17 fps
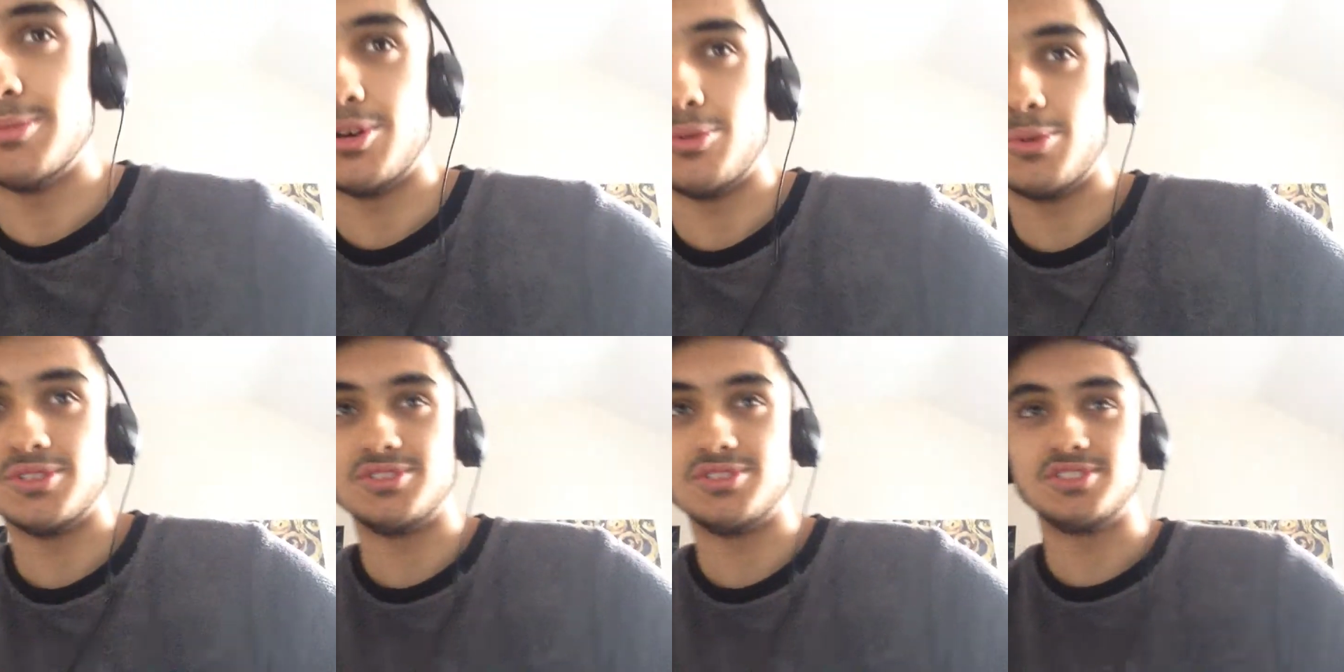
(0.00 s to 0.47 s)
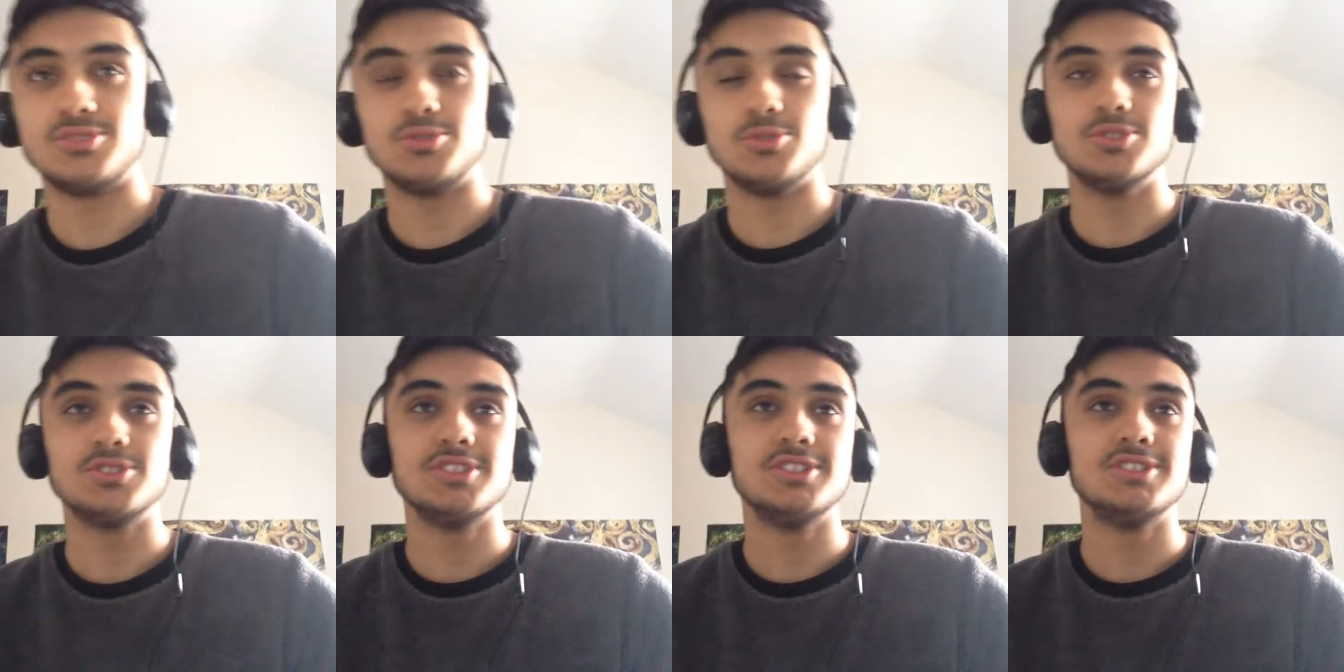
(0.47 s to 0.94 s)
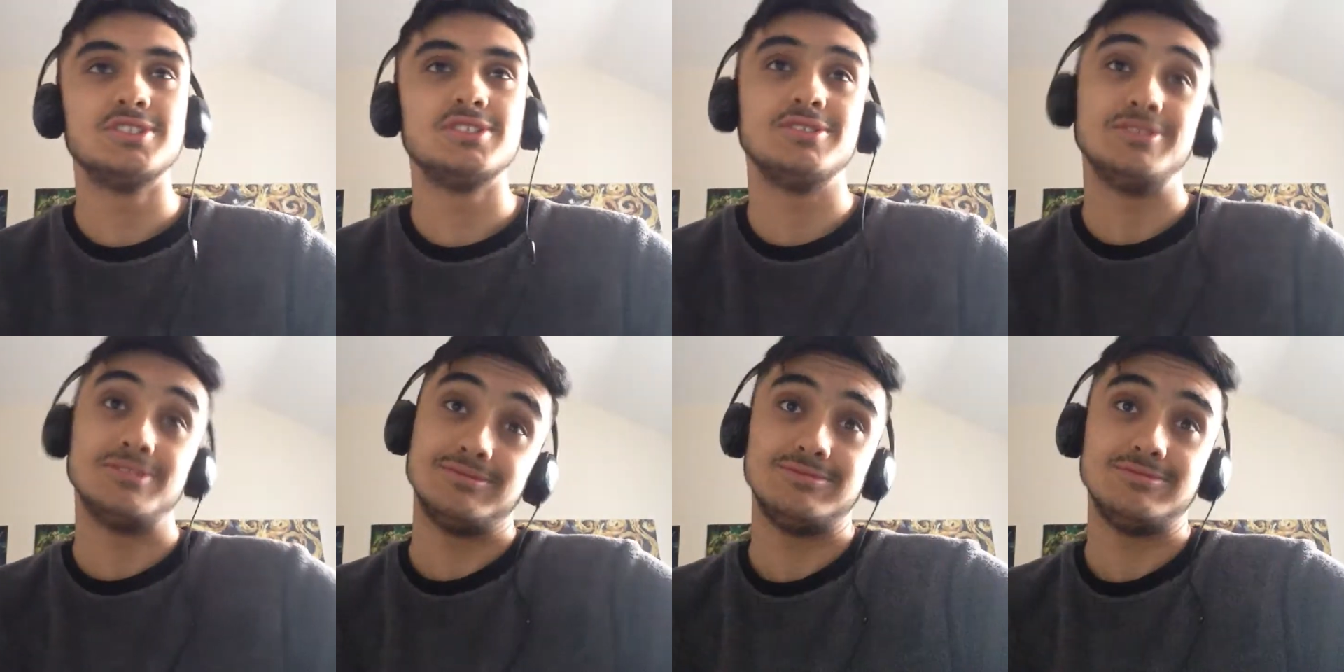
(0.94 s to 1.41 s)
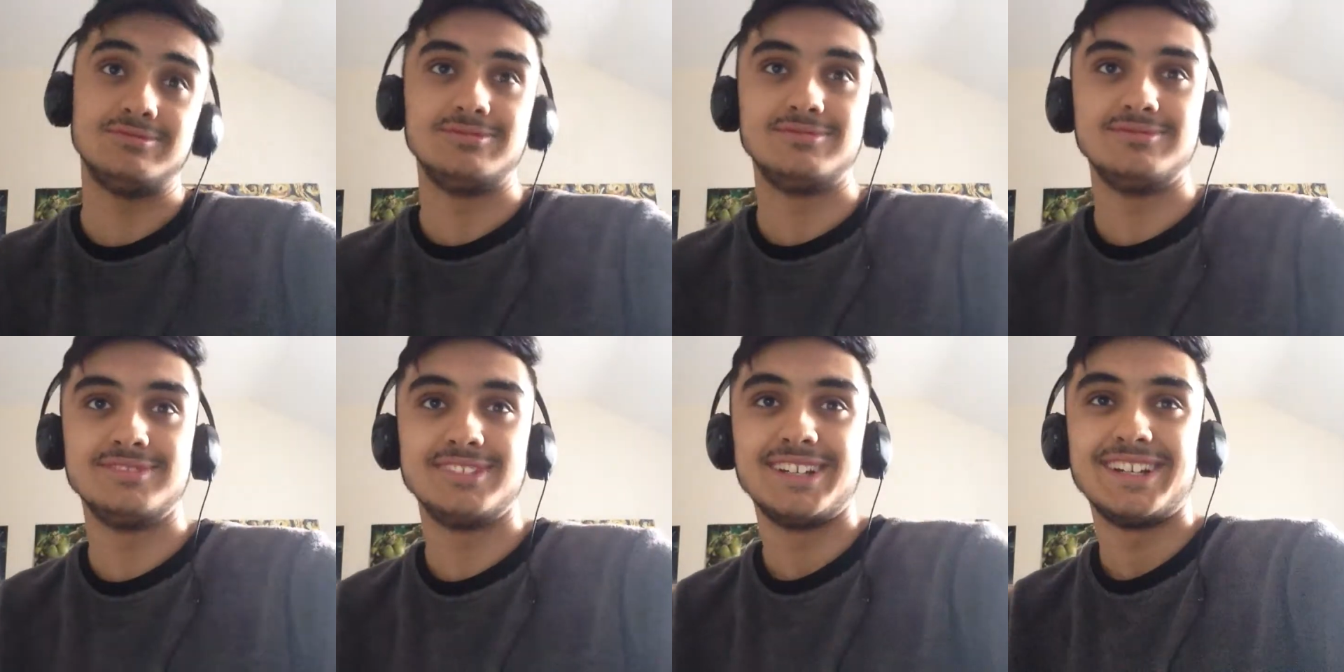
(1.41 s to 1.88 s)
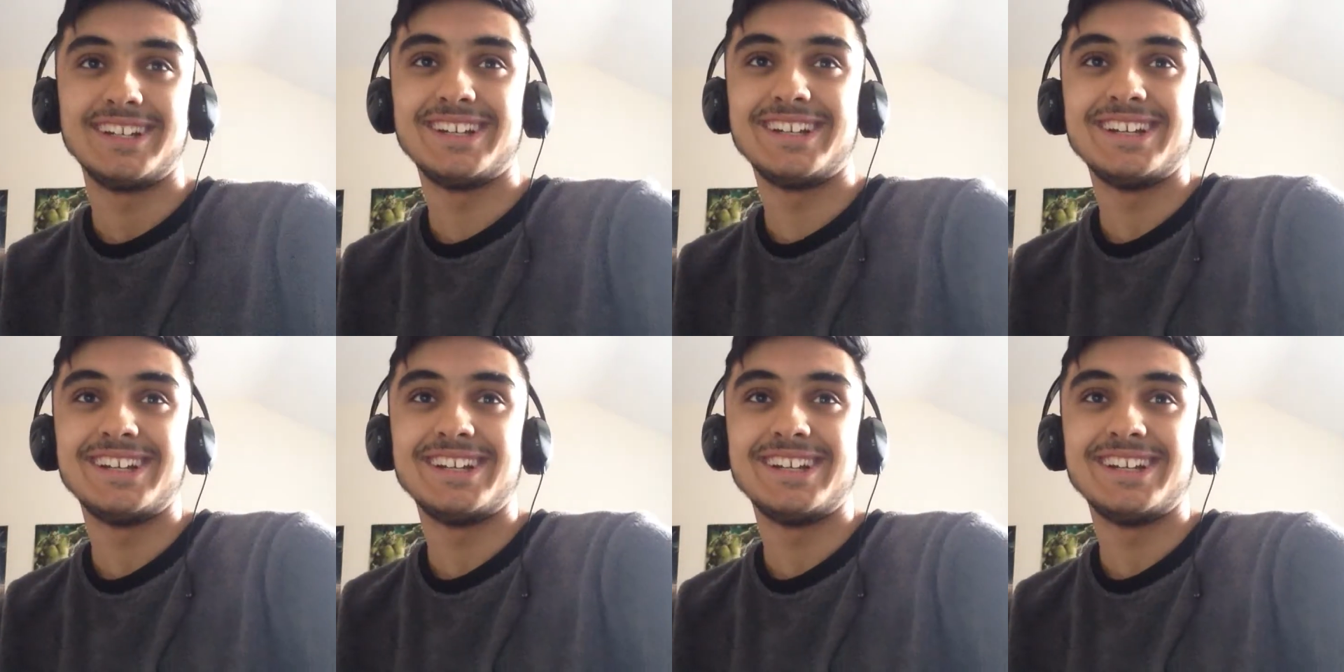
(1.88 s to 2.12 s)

not one to talk. Yeah.